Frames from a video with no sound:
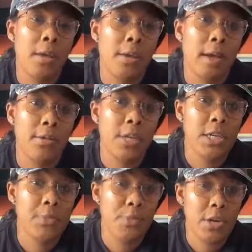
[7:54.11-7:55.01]
Now
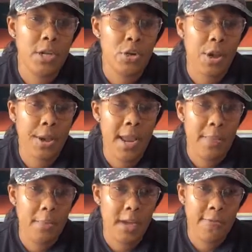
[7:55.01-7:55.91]
these printers are
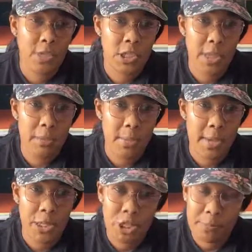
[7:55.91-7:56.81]
not made for
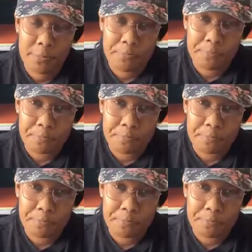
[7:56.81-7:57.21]
sublimation,